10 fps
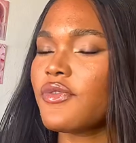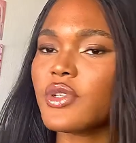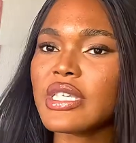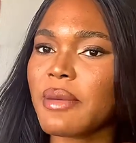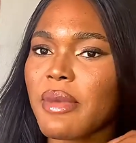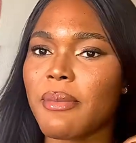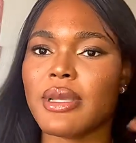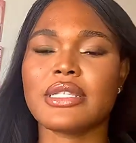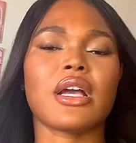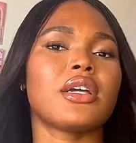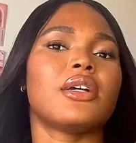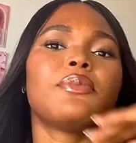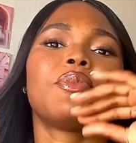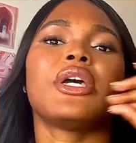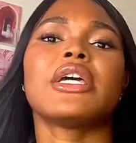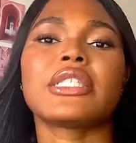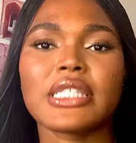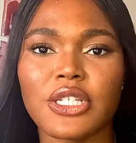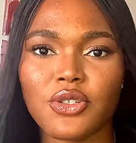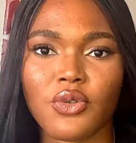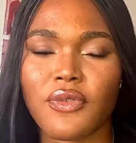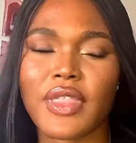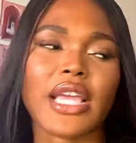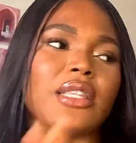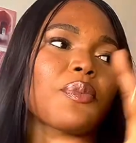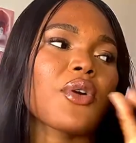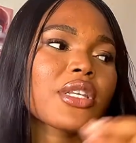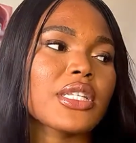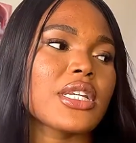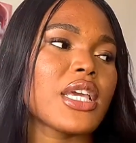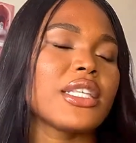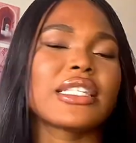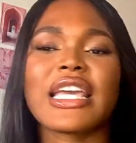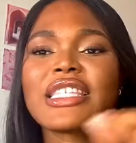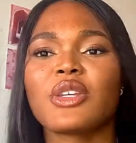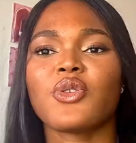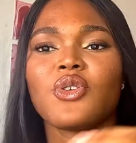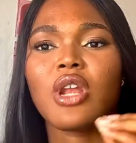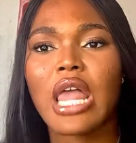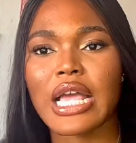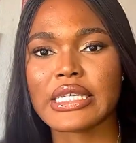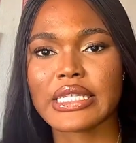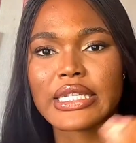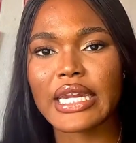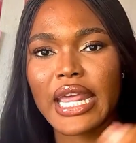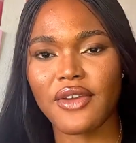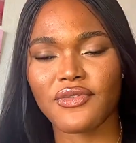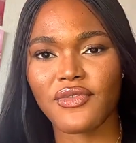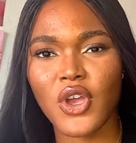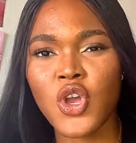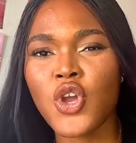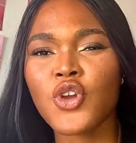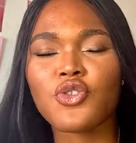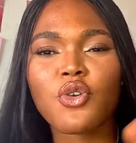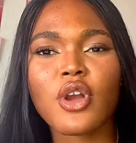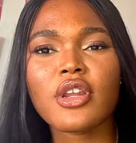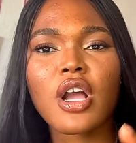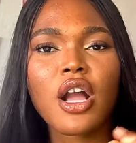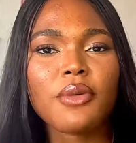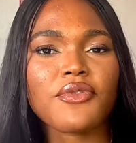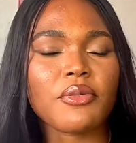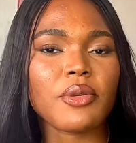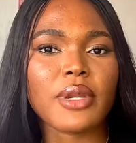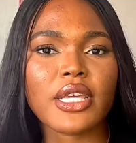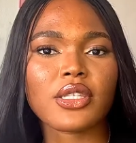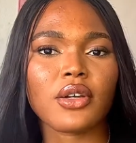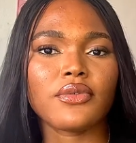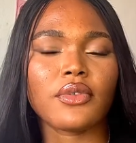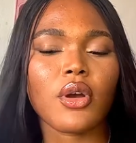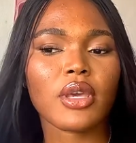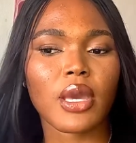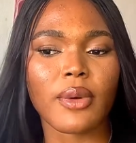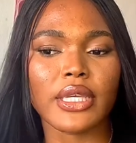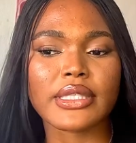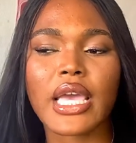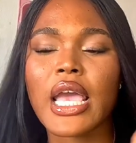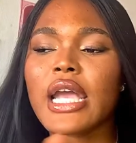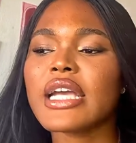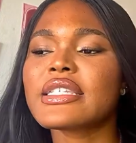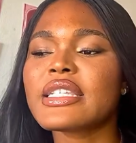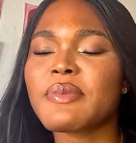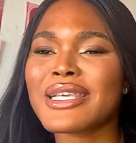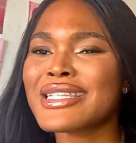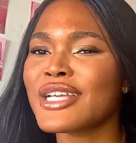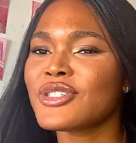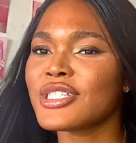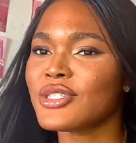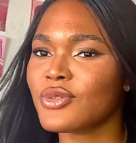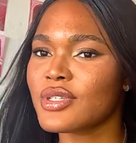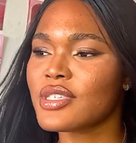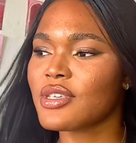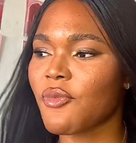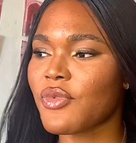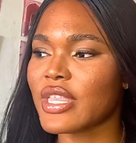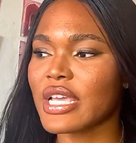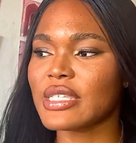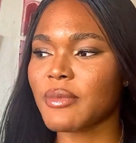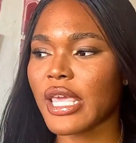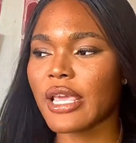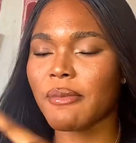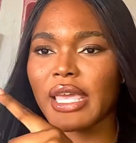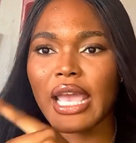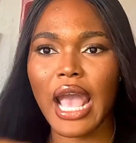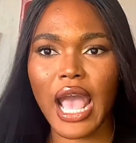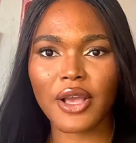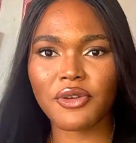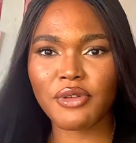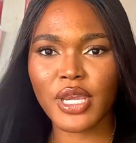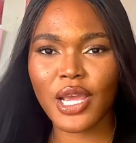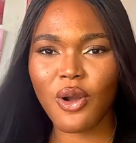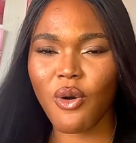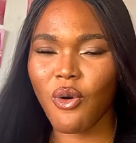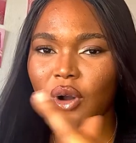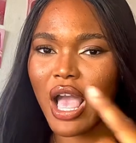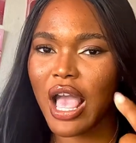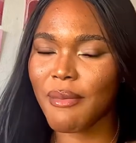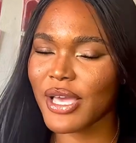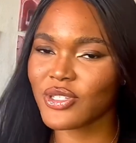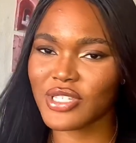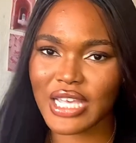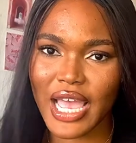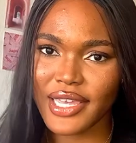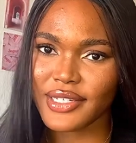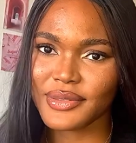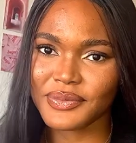of your team members pissing you off. Like the person is getting on your last nerve. You're going to come from the place of, okay, wait, is this person actually doing something that is making me angry, or am I just tired?